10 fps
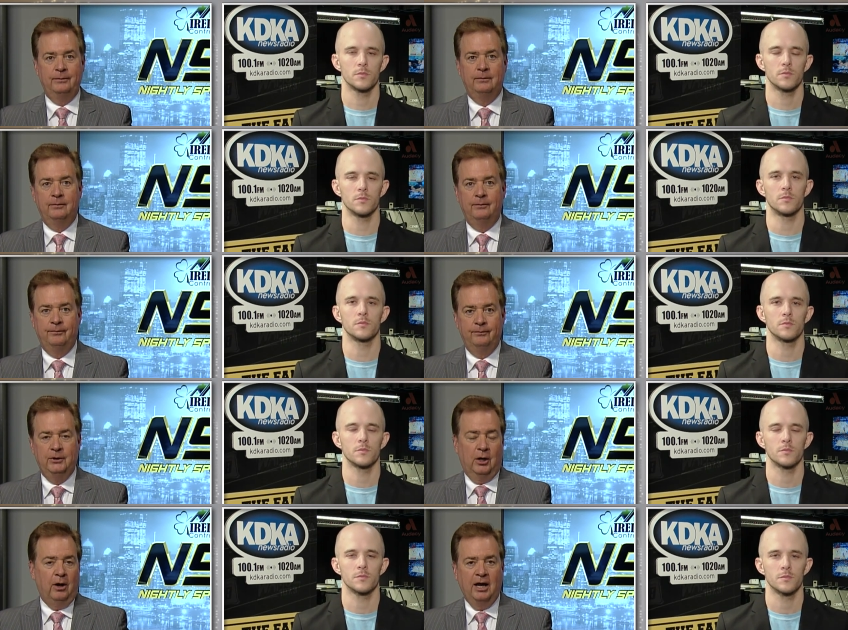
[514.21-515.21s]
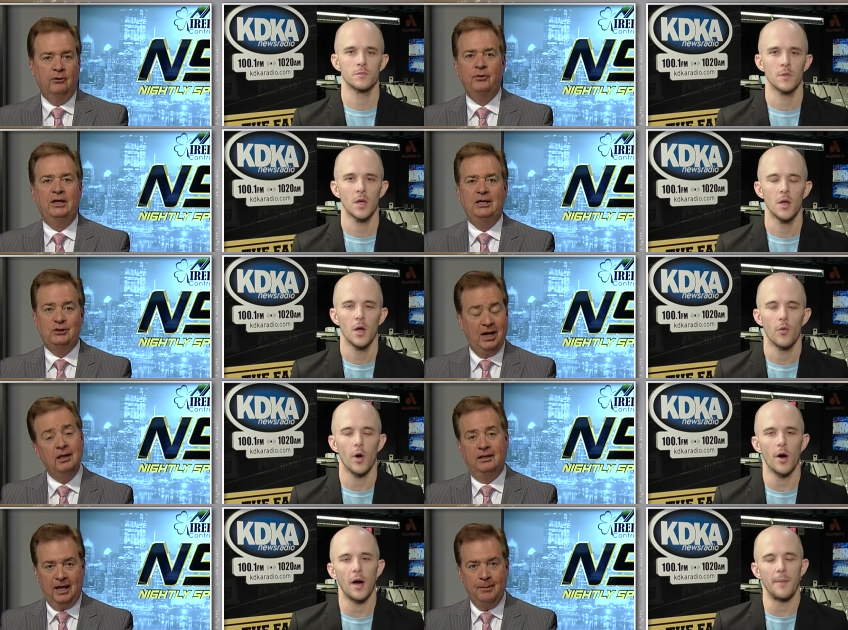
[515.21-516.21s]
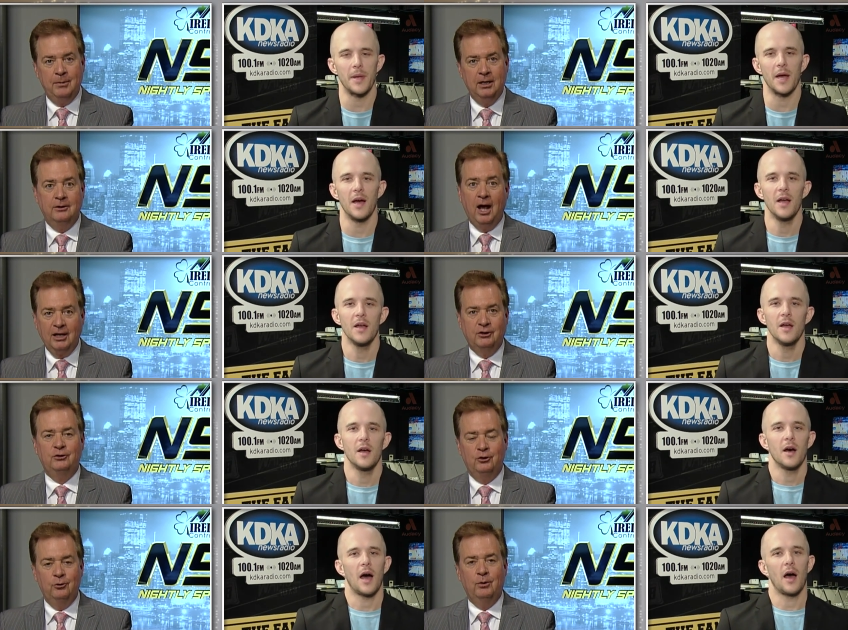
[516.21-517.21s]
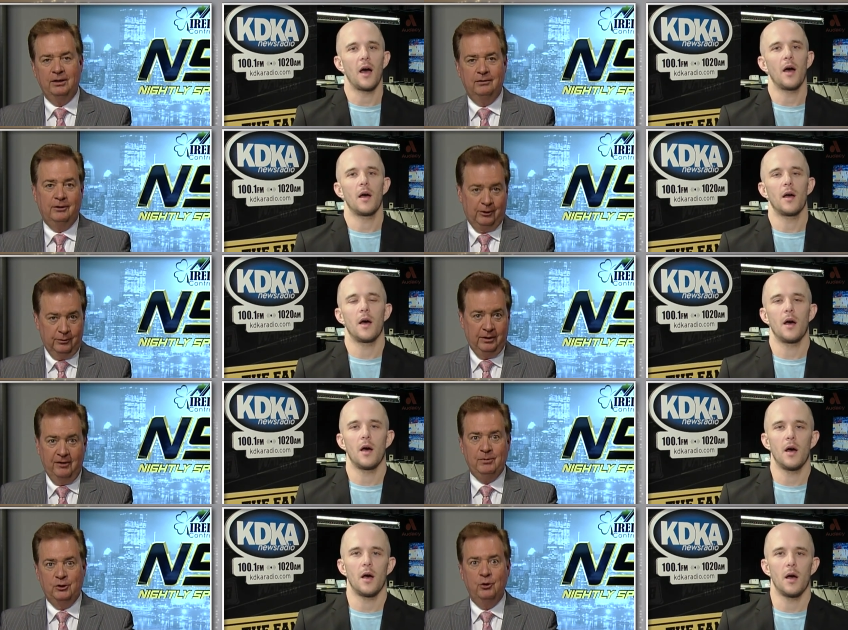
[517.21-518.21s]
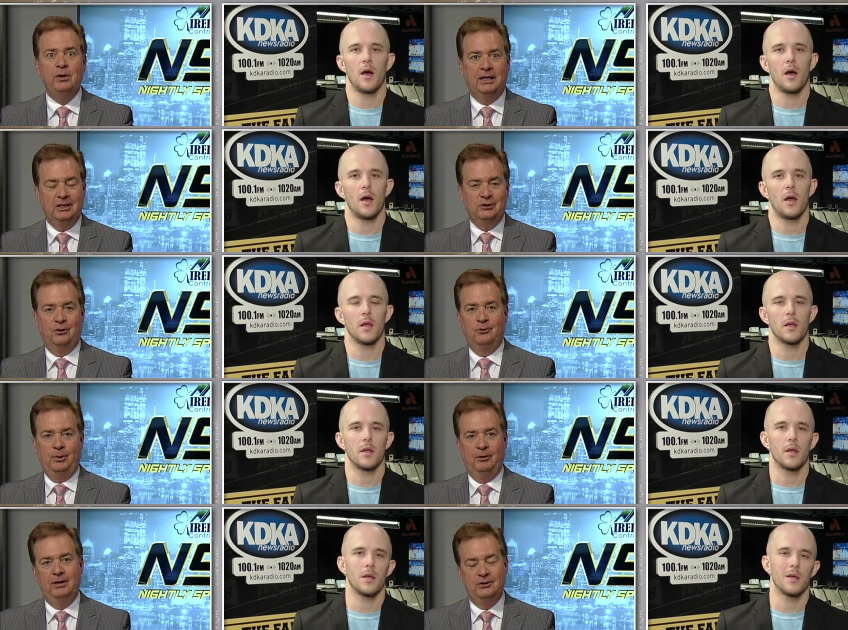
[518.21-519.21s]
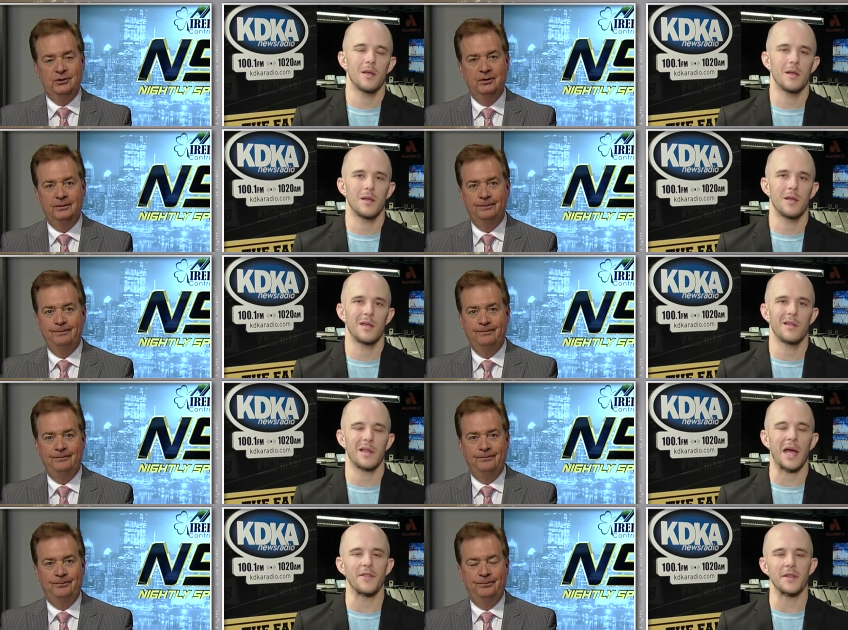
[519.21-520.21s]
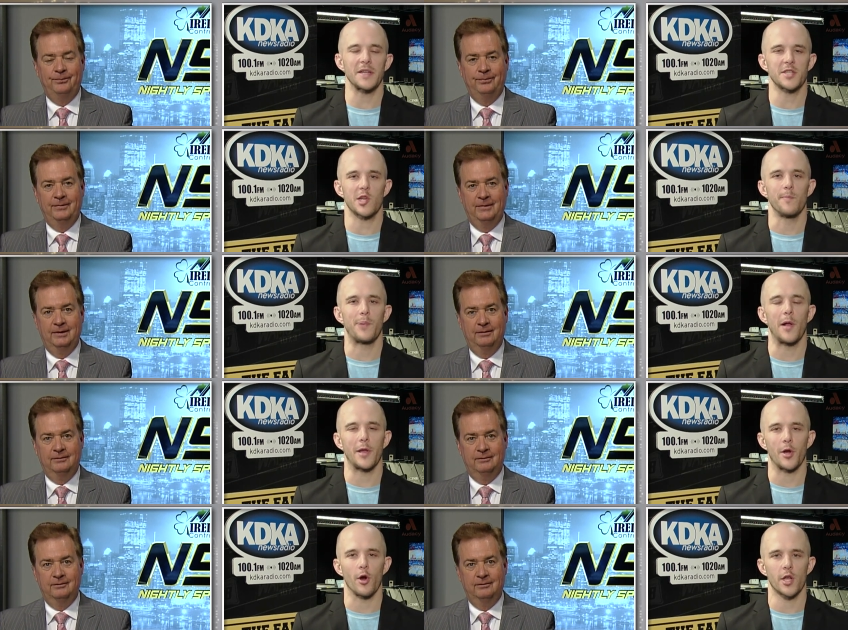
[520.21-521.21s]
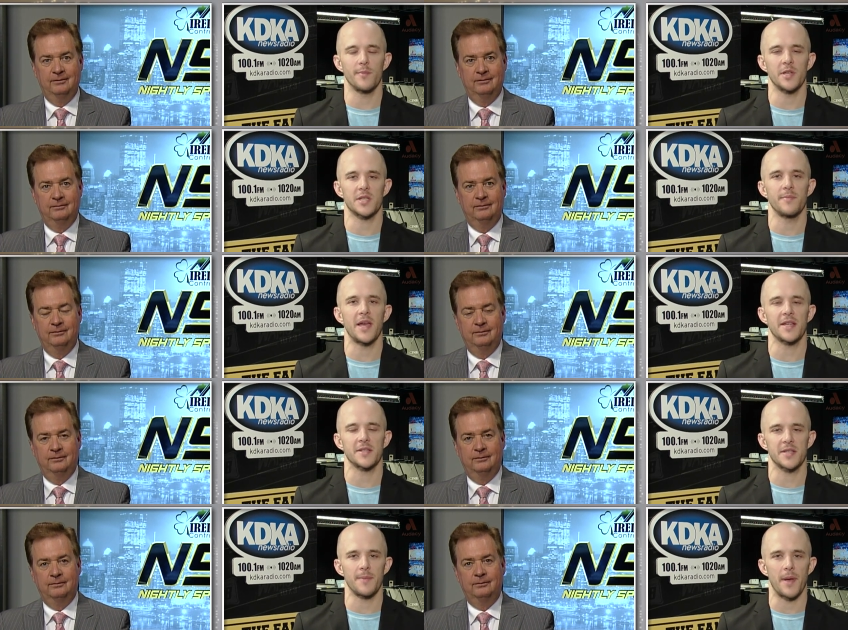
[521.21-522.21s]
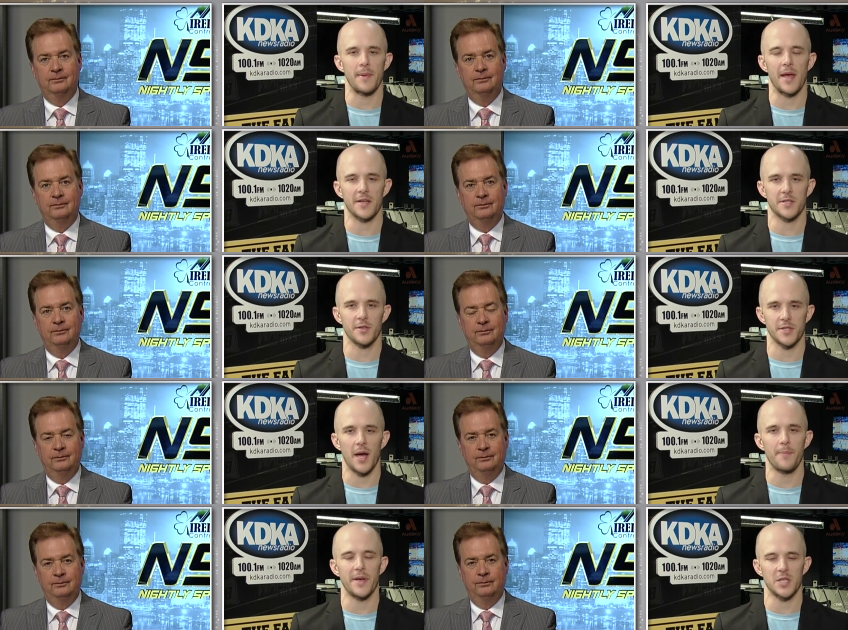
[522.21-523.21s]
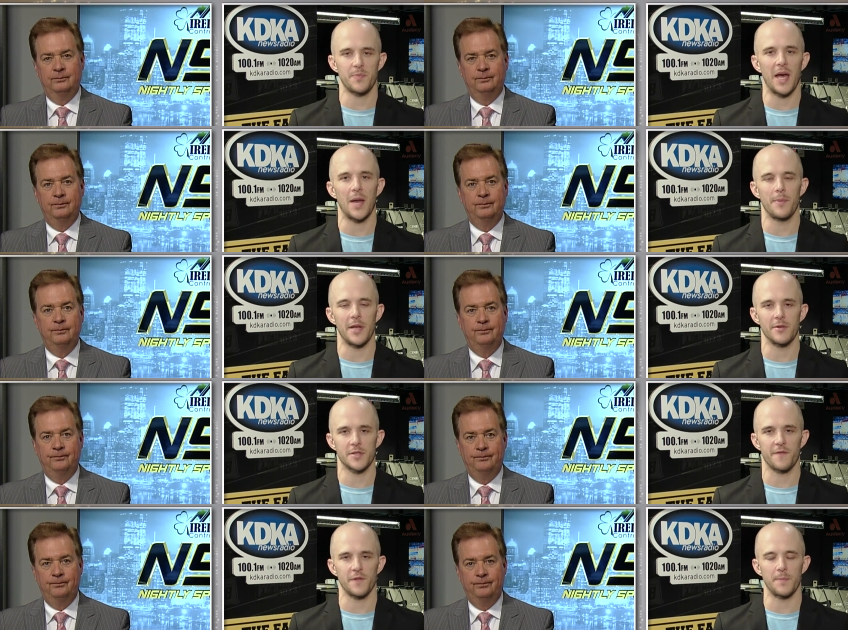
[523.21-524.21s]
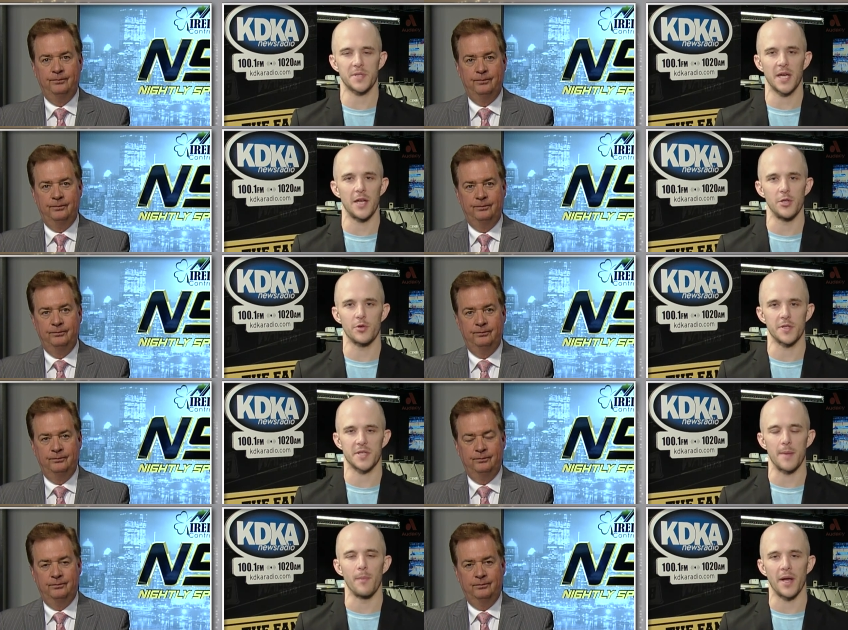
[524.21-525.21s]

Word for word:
Speaker 1: Hmm. You know, I don't think he's telling well, them mean, not to do what they have been doing in these third periods
Speaker 2: like I think that's a compelling argument to make and say maybe Hextall's not been as bad, but here's the flip side. You could say Mike